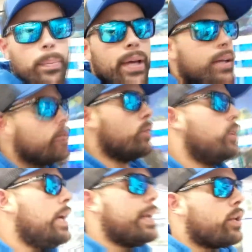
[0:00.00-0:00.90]
Petco.
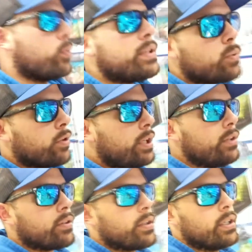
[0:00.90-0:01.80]
Now the reason we're here
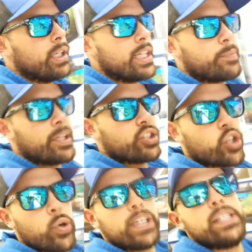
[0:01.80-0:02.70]
is because the
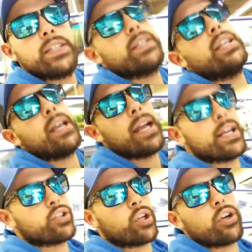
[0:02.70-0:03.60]
craziest thing has
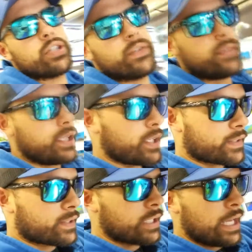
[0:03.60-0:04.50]
occurred to
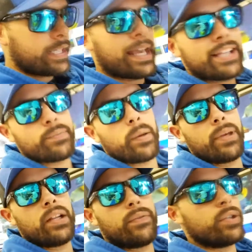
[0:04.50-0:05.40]
Phoenix. Yes, my
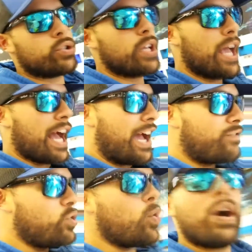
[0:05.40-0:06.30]
betta fish. I have
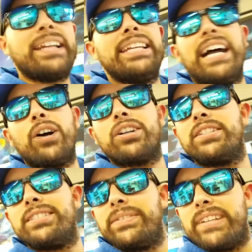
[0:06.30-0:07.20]
no idea how could
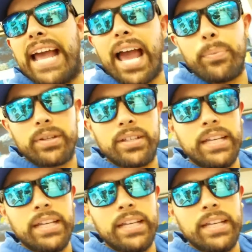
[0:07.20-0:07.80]
this even happen.